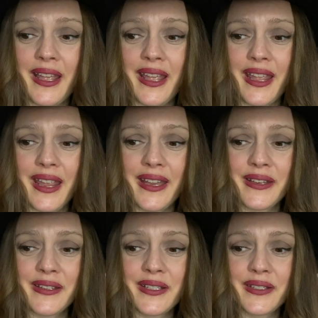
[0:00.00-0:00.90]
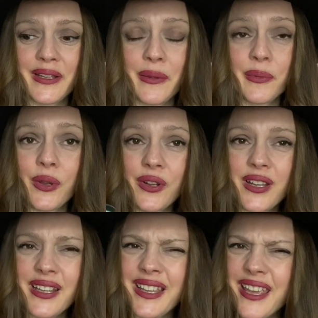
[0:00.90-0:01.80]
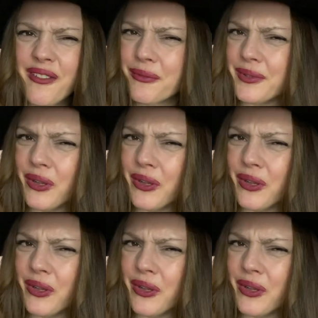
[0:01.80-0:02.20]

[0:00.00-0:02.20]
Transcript: And I'm gonna get